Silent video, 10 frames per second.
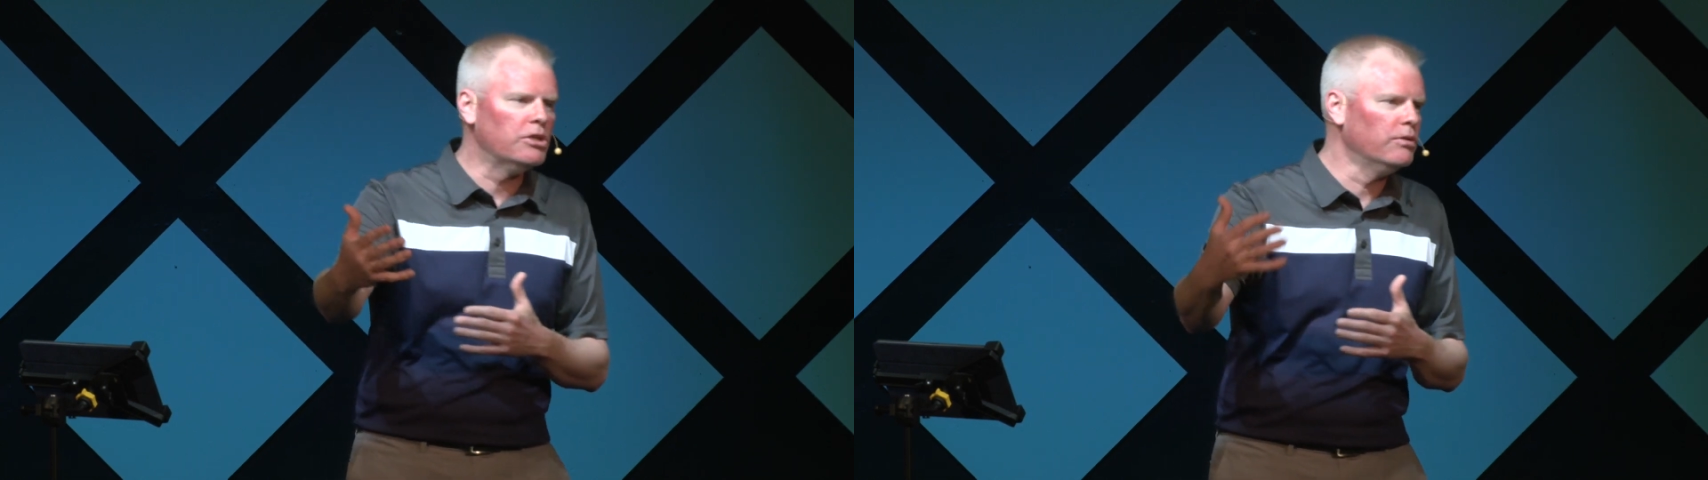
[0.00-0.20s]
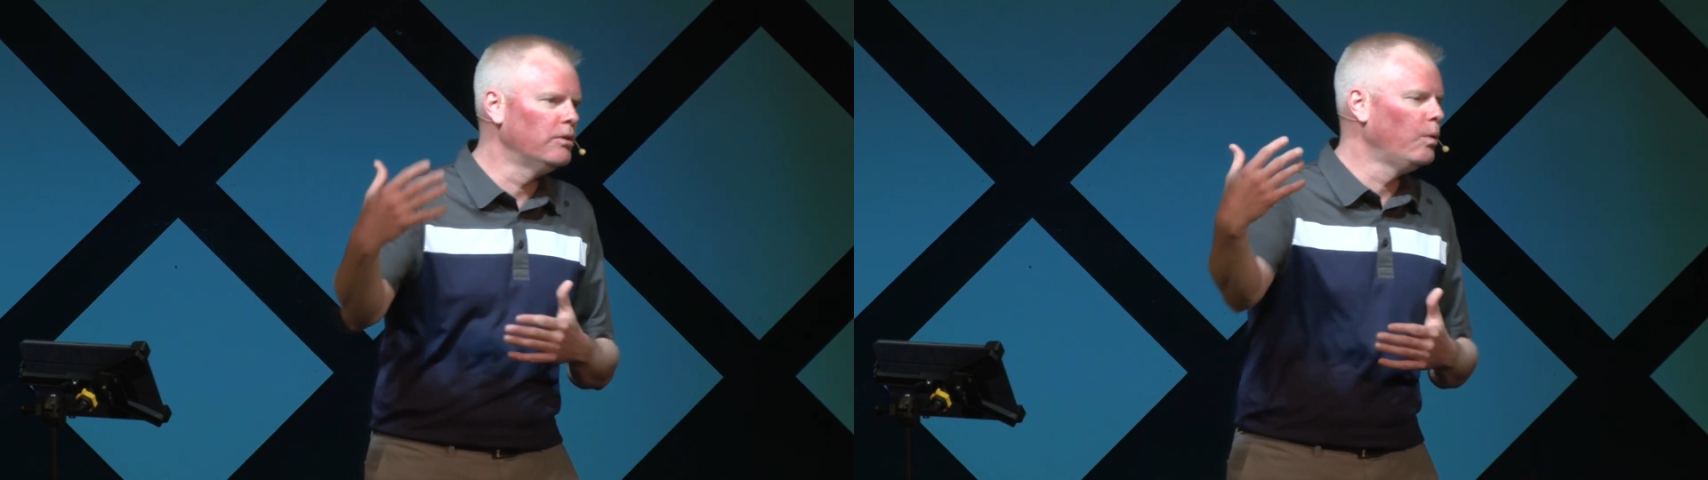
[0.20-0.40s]

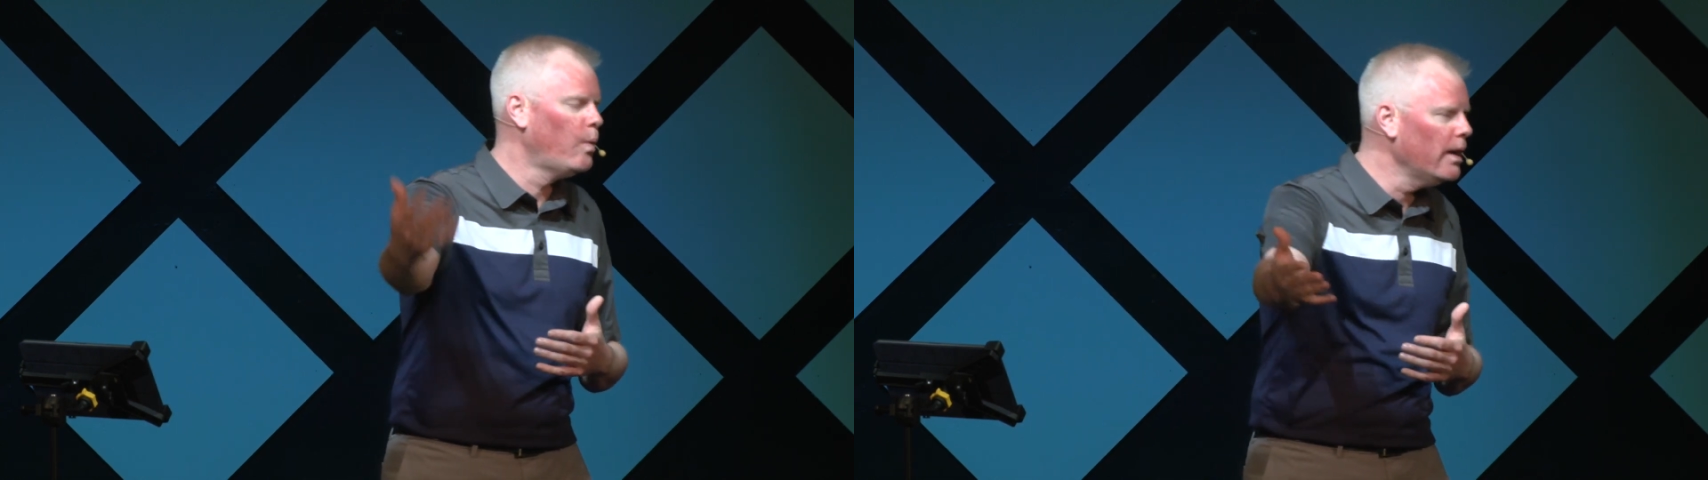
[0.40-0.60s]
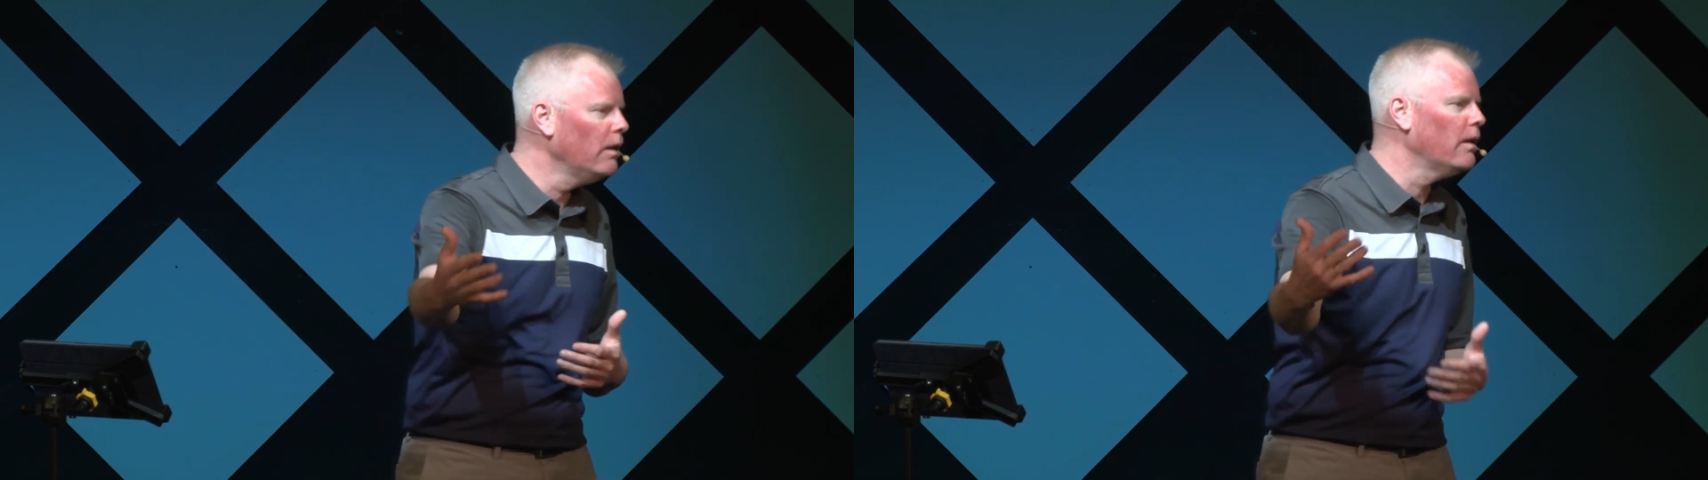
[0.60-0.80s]
you the
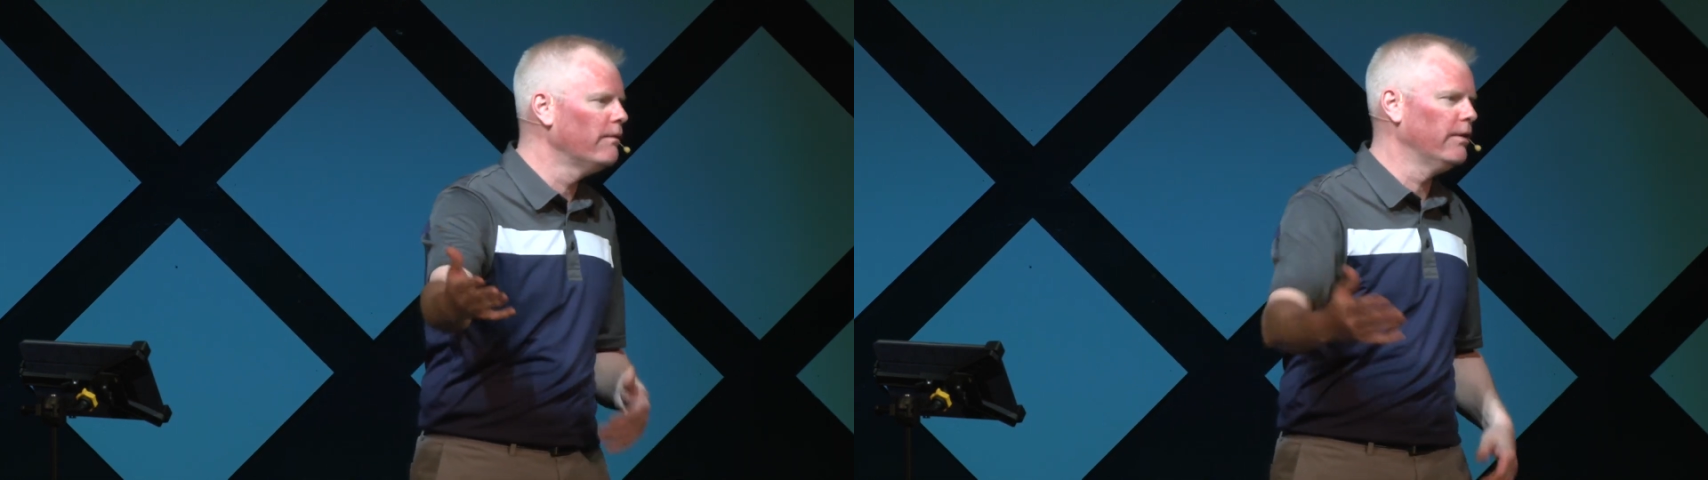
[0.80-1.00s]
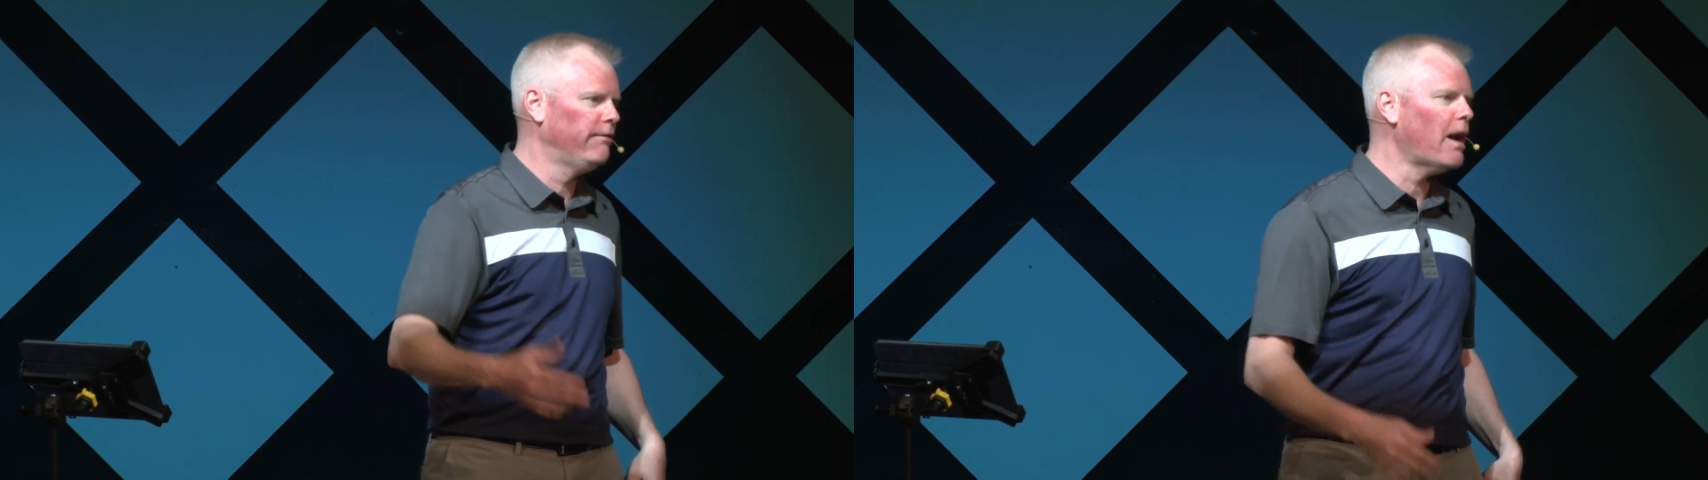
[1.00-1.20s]
will of
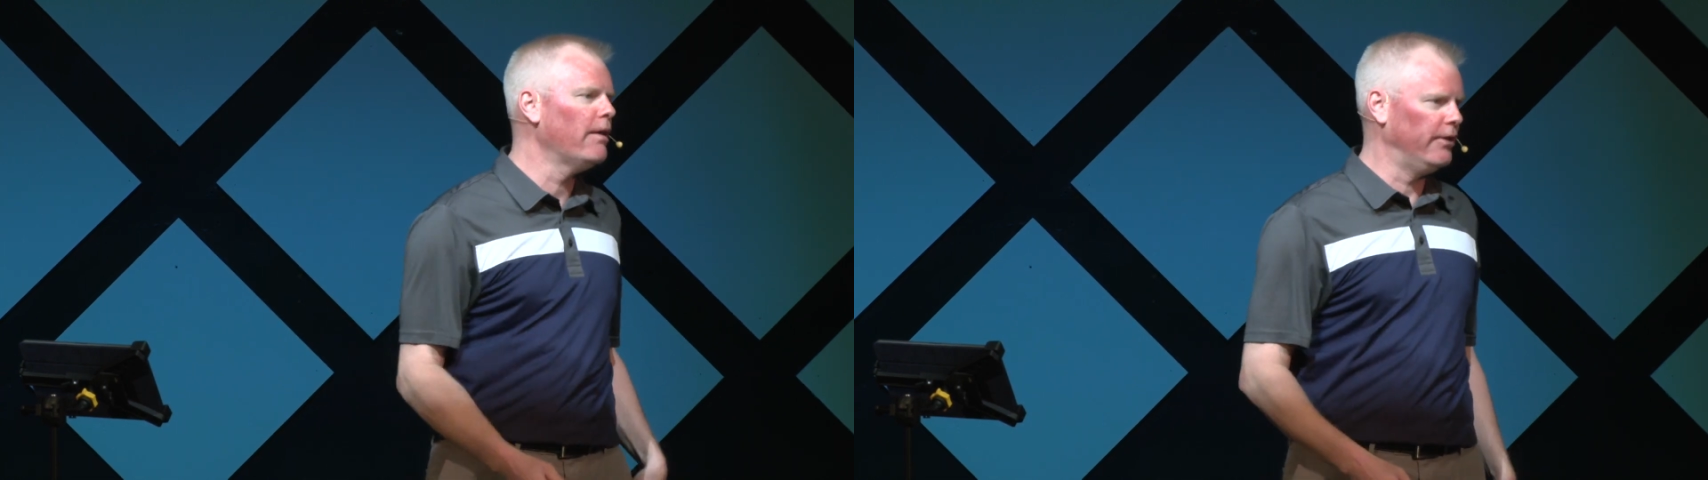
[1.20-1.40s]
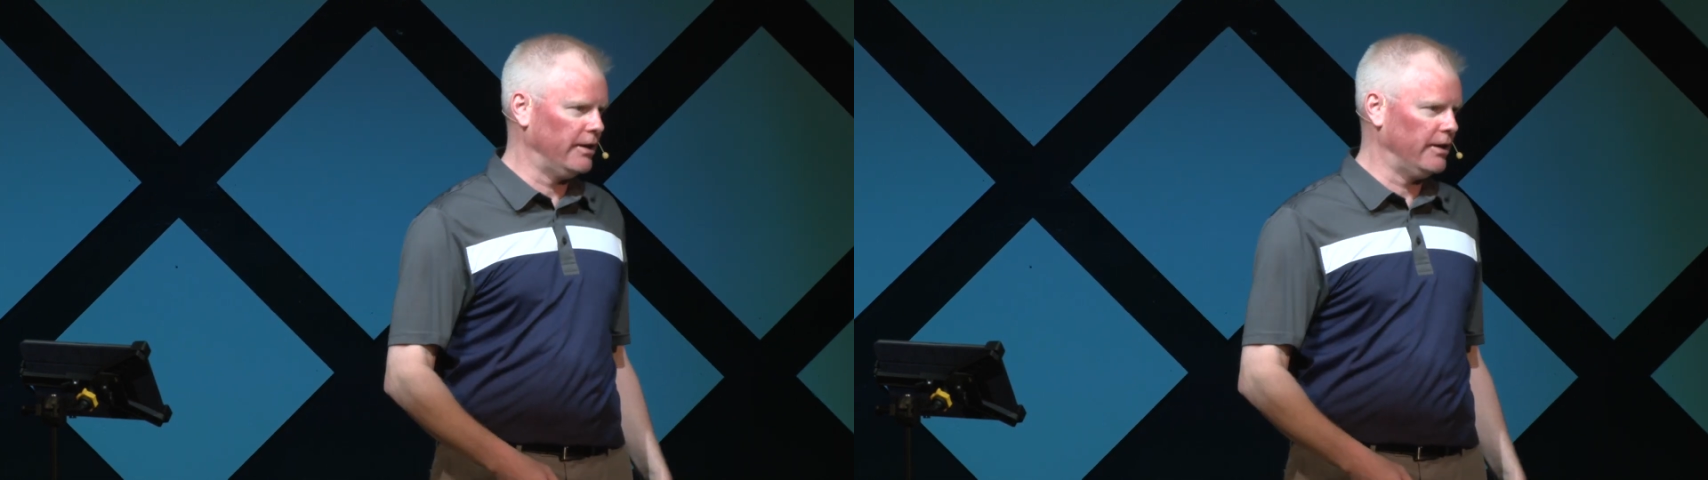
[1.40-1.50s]
the Father.